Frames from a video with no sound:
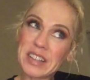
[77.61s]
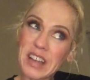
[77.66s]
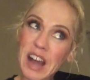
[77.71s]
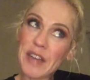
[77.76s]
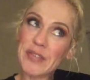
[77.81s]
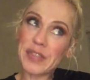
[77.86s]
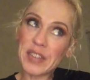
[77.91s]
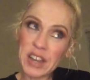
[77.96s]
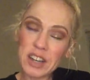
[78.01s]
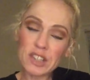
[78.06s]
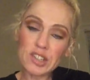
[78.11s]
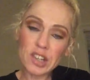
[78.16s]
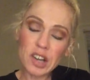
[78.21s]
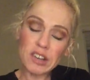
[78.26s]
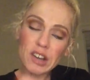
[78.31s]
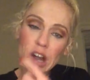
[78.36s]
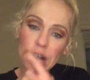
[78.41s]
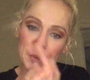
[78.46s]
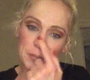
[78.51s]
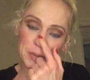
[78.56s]
I think on John
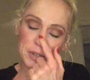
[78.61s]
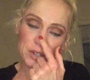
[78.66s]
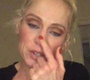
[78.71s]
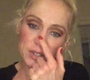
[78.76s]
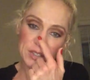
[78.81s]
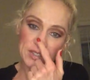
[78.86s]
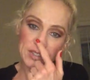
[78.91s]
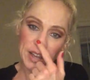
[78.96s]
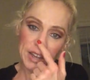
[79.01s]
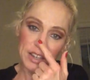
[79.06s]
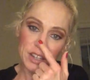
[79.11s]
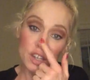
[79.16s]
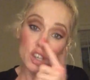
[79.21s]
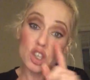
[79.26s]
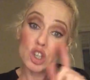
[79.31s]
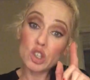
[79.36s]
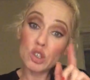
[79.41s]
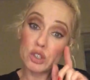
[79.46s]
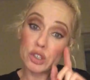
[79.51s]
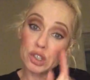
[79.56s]
Carpenter's site,
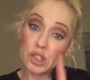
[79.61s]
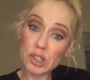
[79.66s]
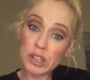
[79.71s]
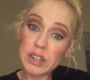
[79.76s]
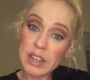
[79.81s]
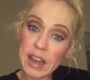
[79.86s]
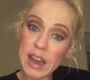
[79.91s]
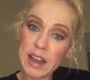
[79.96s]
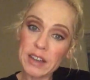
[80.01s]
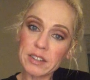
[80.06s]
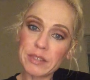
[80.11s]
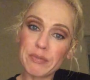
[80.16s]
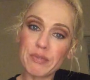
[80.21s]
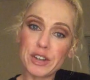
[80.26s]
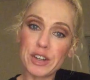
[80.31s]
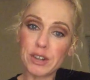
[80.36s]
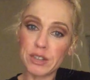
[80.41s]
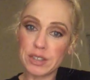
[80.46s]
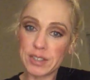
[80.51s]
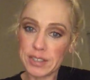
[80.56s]
you should get for
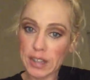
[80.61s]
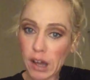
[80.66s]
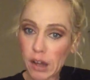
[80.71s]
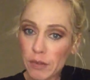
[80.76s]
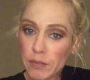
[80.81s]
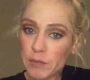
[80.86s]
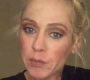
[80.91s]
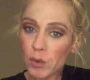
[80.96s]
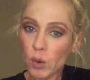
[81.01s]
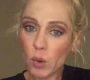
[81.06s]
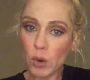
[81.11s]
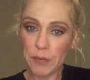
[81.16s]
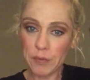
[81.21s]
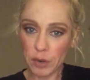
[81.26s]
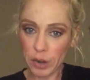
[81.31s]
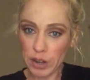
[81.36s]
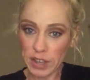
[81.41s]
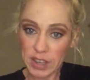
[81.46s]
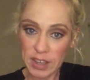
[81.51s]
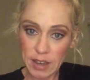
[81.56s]
yourself or
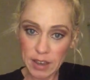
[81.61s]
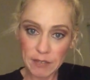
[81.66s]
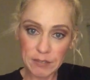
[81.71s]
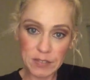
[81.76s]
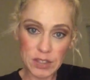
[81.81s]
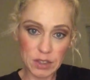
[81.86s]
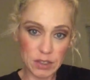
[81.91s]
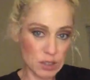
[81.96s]
for a gift,